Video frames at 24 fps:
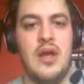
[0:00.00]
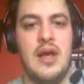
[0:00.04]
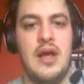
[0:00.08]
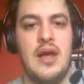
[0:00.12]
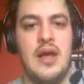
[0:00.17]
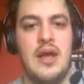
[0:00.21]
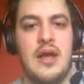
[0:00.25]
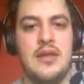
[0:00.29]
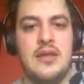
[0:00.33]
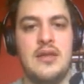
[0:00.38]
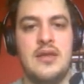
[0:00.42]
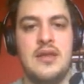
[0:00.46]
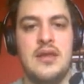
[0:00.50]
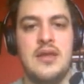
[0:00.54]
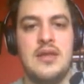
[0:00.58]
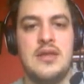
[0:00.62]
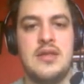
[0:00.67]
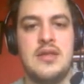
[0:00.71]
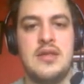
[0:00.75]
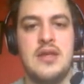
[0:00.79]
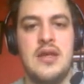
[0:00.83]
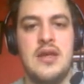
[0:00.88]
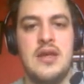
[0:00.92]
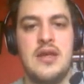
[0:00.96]
at this
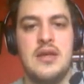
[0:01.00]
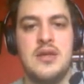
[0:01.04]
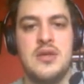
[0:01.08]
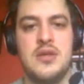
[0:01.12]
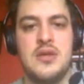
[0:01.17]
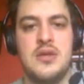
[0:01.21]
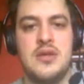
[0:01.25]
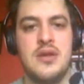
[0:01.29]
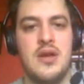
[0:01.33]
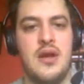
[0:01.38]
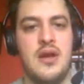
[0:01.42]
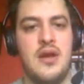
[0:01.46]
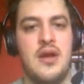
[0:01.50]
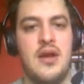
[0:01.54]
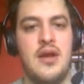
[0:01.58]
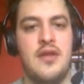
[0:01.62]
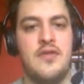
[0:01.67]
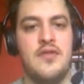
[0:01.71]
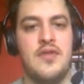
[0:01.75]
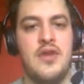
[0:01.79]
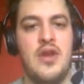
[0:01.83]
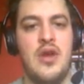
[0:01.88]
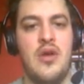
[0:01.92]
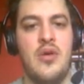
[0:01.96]
stage, I
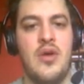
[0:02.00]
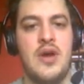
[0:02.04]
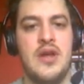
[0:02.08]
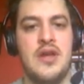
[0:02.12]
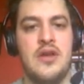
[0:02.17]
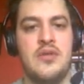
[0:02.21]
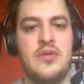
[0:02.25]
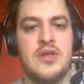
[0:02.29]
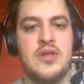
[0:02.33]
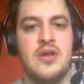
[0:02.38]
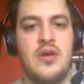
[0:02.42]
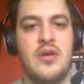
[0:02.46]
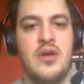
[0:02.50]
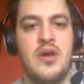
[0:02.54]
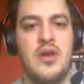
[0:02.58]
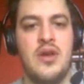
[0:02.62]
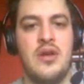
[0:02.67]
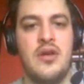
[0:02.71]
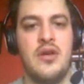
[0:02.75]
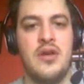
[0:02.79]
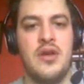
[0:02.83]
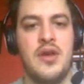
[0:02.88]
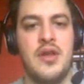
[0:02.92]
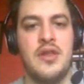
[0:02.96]
have no idea what's
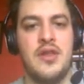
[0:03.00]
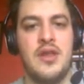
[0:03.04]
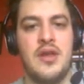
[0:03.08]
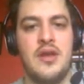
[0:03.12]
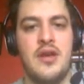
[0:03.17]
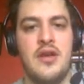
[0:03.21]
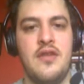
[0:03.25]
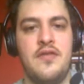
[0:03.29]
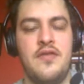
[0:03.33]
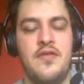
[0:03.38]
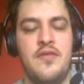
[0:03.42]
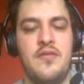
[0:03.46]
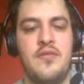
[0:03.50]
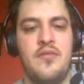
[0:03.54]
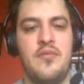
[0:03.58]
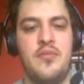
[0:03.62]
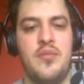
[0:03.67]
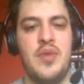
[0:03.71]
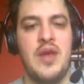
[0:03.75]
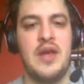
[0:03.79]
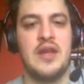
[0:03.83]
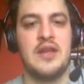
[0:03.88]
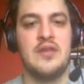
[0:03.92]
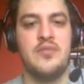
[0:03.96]
going on. I think I've
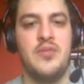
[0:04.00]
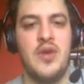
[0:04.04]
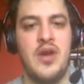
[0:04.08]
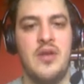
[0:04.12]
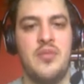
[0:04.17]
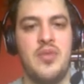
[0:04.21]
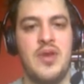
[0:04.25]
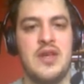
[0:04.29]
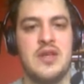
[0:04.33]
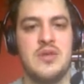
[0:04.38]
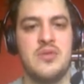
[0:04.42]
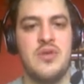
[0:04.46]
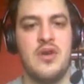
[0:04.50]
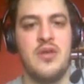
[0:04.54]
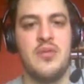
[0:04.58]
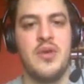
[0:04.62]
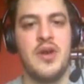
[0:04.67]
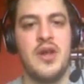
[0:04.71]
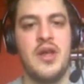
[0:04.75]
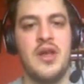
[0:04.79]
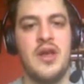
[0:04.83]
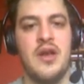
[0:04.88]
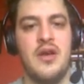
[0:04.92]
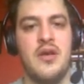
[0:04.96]
picked my place where I'm
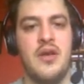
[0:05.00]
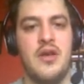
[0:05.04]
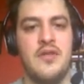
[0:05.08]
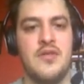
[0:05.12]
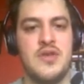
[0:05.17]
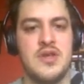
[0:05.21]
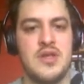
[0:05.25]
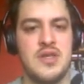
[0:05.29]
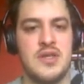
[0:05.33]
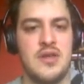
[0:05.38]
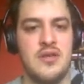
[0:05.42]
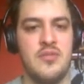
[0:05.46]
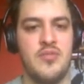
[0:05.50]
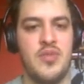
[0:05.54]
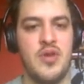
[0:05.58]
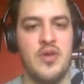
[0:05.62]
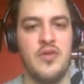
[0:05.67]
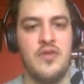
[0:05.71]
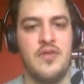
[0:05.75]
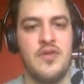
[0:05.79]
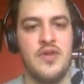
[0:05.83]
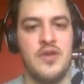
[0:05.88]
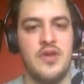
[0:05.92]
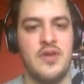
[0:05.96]
going to go. I've just
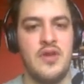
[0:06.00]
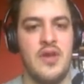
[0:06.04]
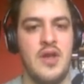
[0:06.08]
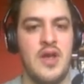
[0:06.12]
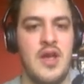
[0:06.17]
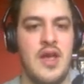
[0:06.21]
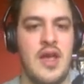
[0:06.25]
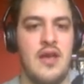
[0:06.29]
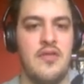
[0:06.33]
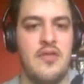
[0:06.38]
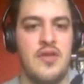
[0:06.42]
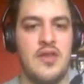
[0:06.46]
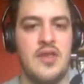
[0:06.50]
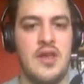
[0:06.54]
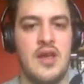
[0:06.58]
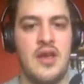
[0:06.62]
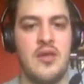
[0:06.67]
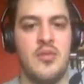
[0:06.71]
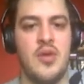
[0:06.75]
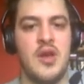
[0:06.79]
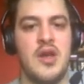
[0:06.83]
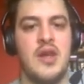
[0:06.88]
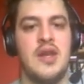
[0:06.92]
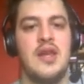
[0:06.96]
pilfered everything
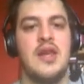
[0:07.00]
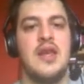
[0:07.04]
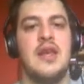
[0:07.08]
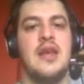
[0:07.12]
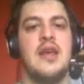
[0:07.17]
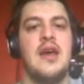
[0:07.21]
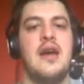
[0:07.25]
I'm going to need